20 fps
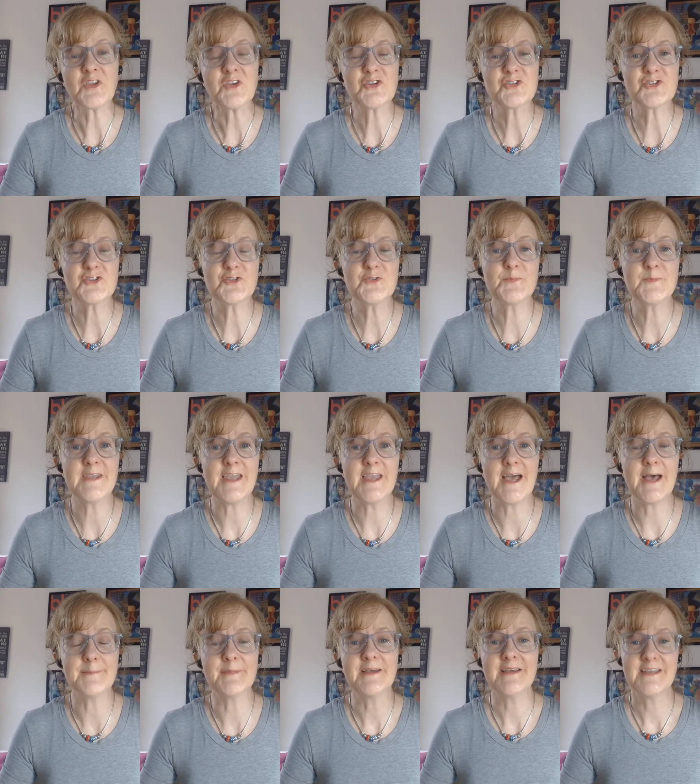2
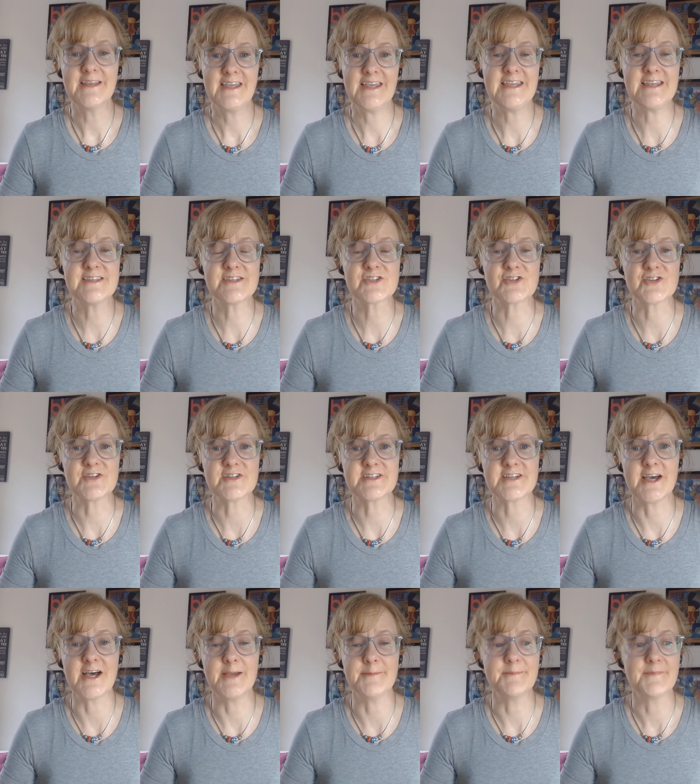p.m. Eastern
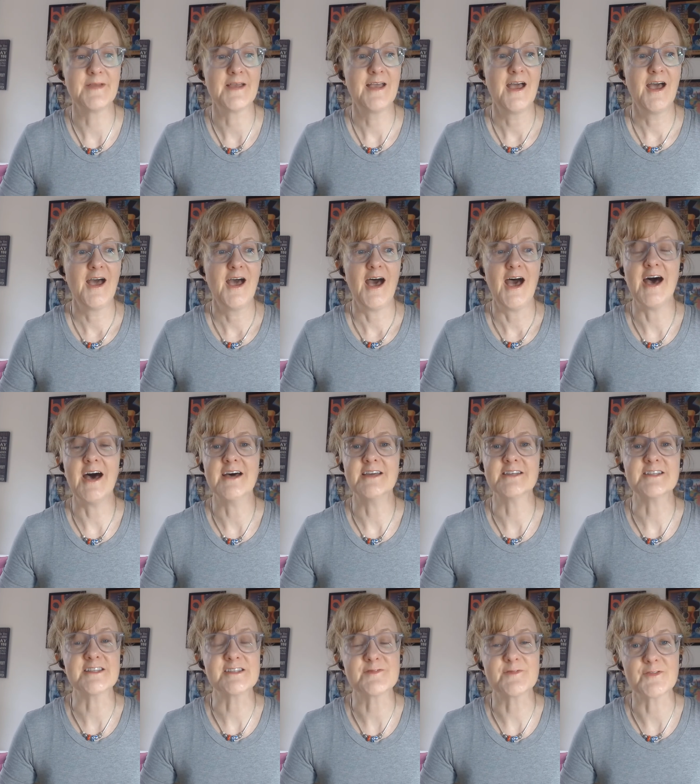Time, and
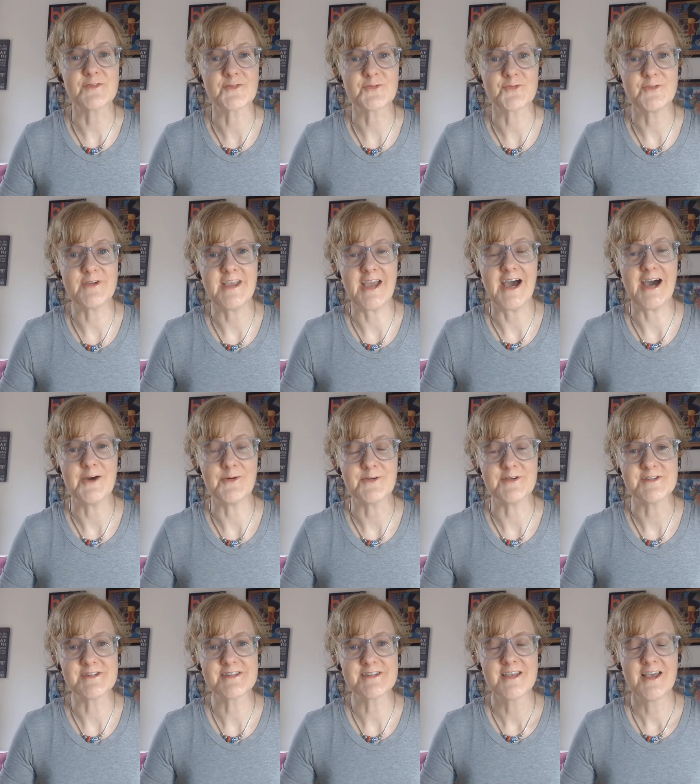it's for 3
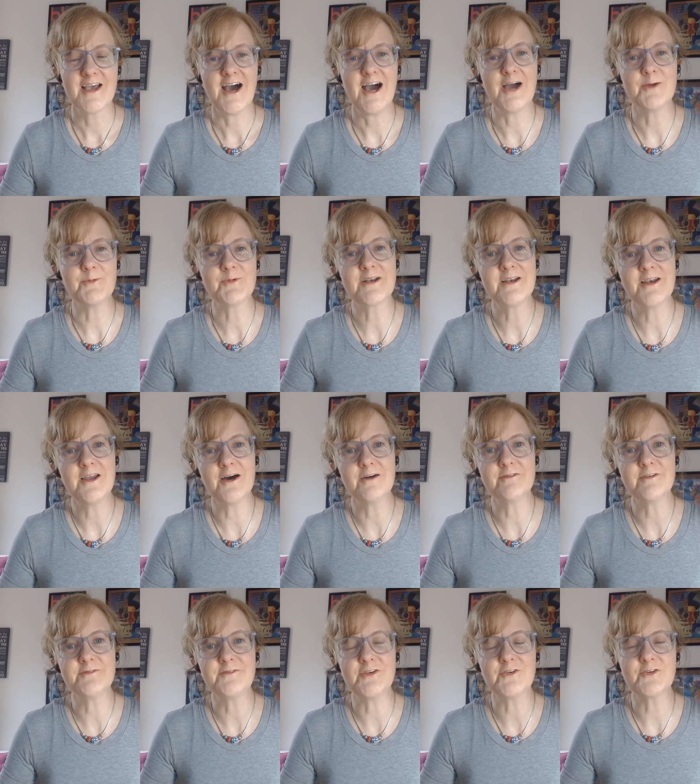hours. I would love
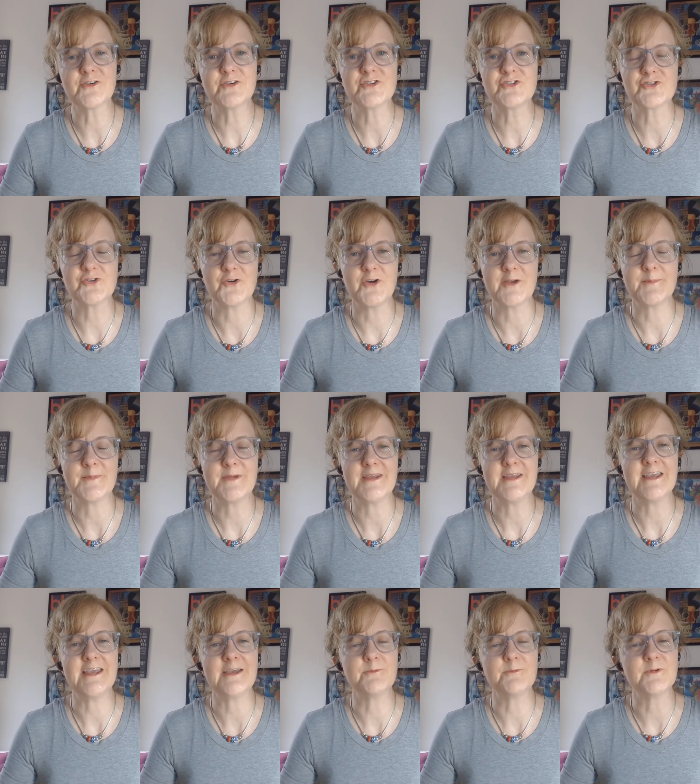if you could join
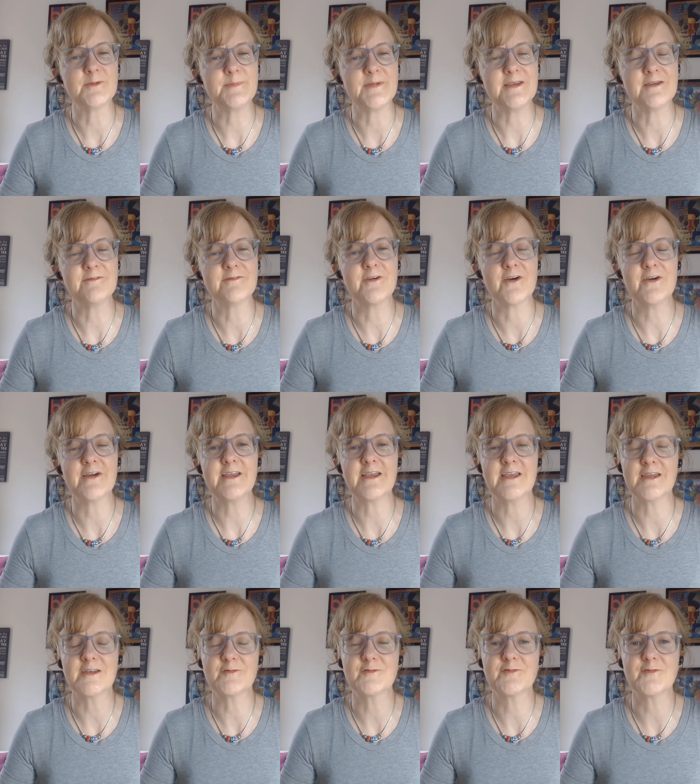me. It will be a very
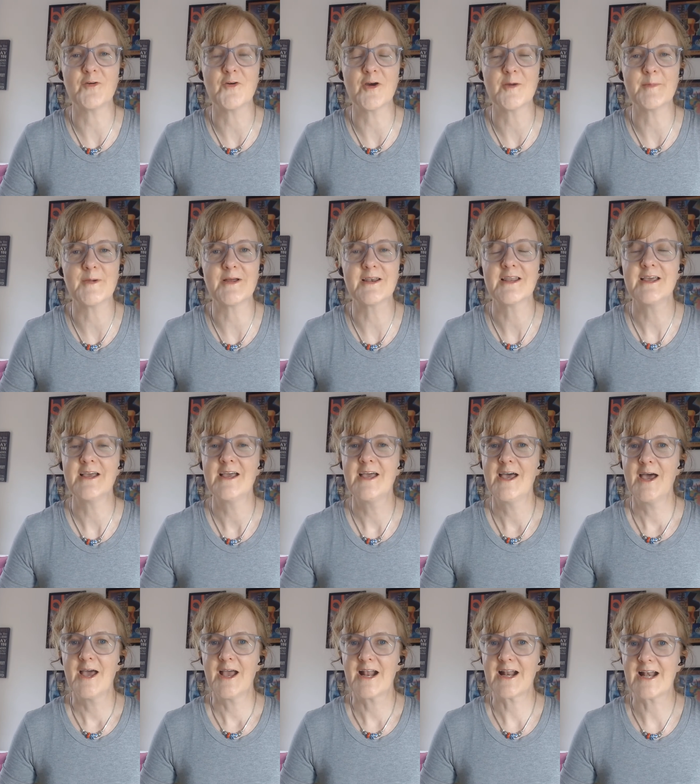informal
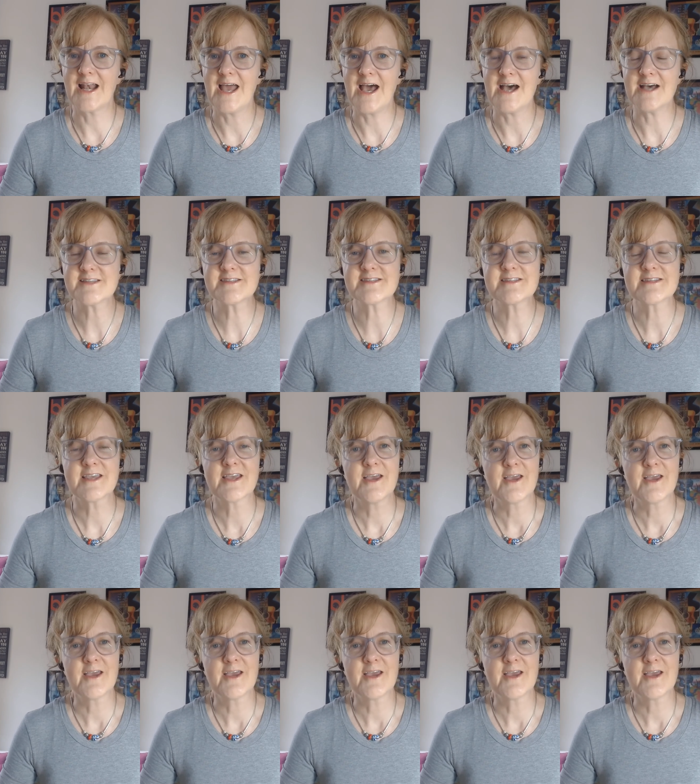class